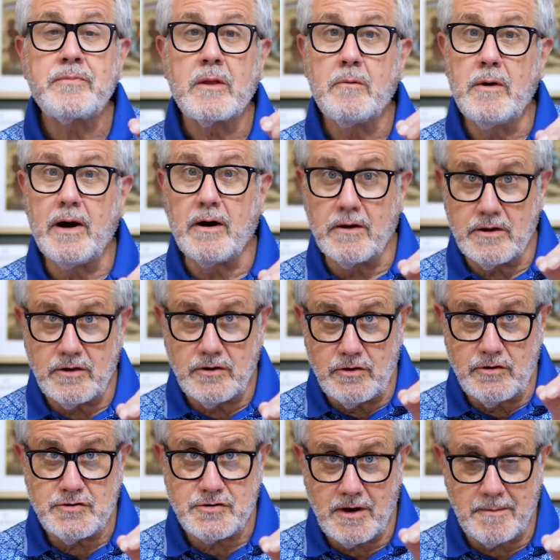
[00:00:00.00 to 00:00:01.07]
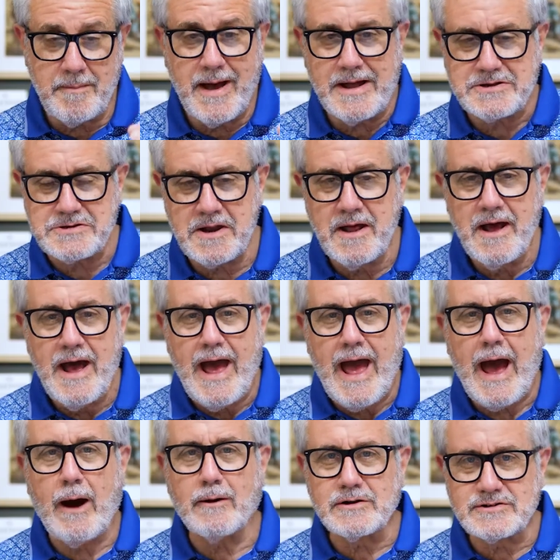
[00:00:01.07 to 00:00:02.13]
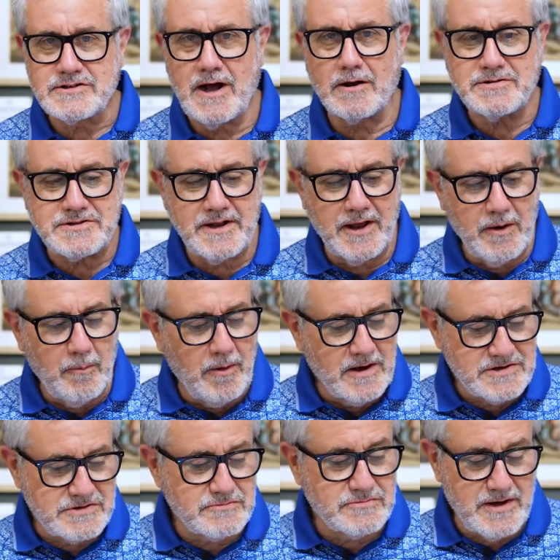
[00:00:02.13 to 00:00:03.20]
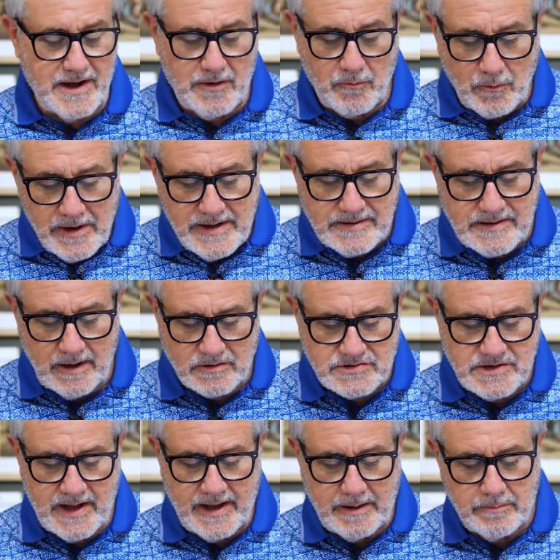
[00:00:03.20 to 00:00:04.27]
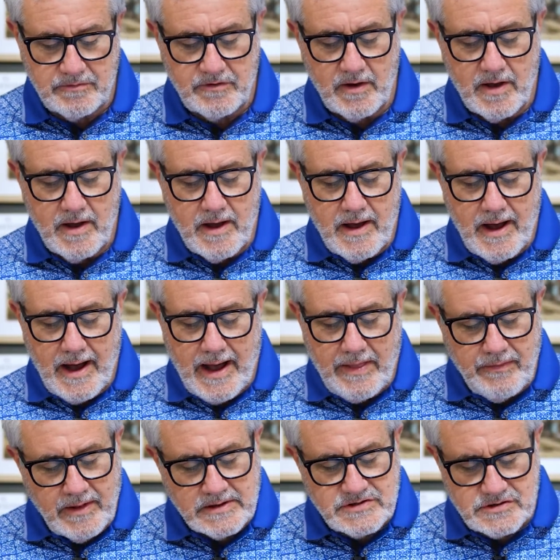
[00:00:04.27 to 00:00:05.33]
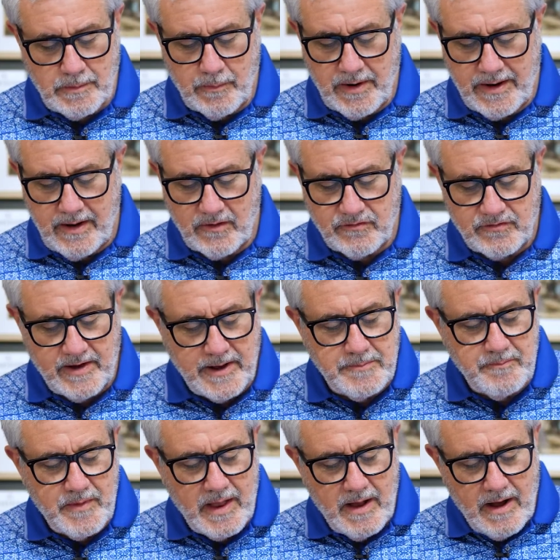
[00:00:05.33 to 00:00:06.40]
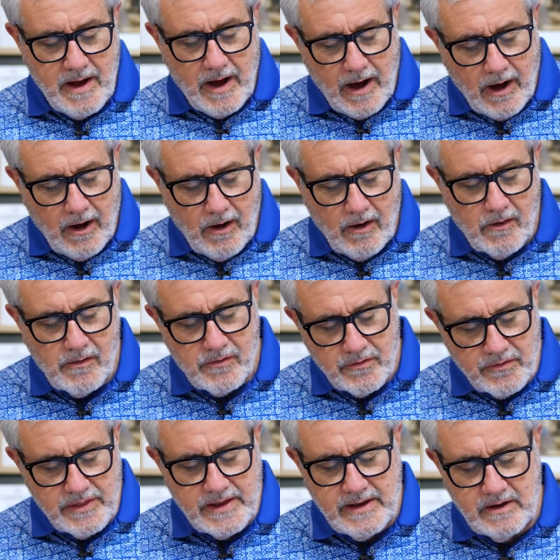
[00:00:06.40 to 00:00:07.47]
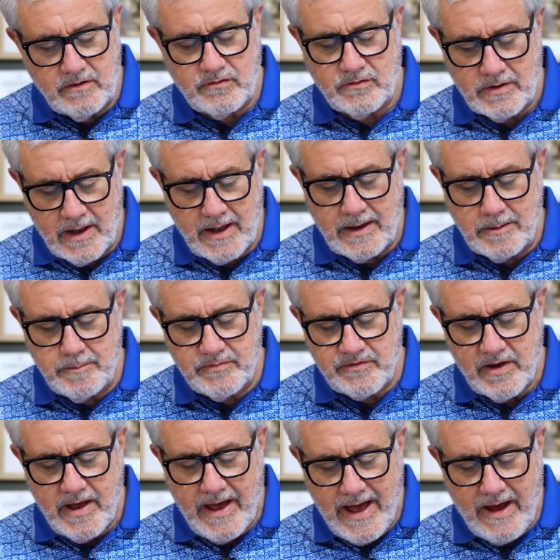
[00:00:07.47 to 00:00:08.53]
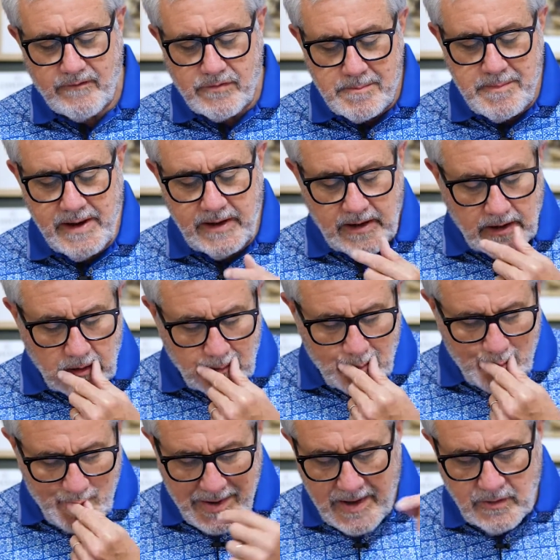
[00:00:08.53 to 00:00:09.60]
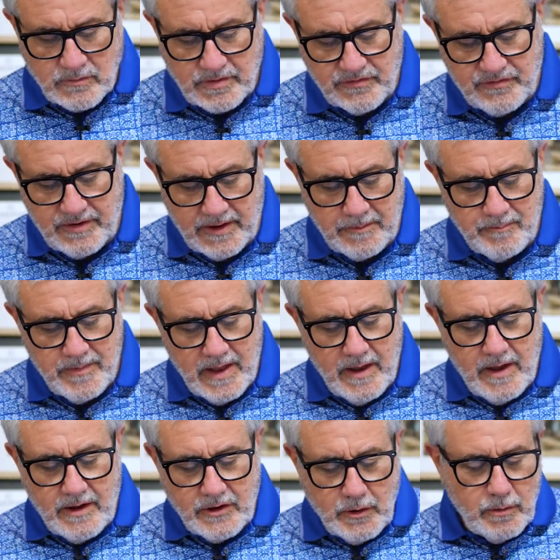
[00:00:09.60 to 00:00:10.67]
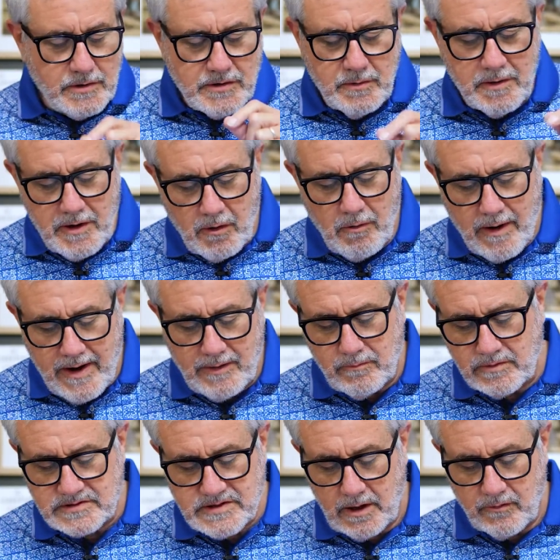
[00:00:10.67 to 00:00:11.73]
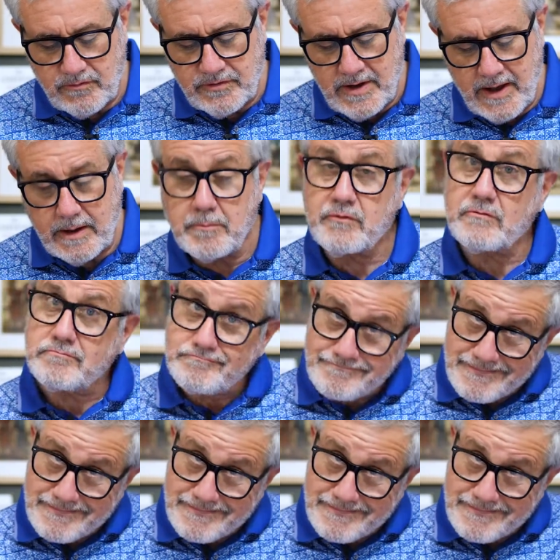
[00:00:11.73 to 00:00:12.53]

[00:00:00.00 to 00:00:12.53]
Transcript: Well, you should imagine how exhausting it was to try to read those names. And then someone else said, all these names have a meaning. Interesting. You were doing great with those names.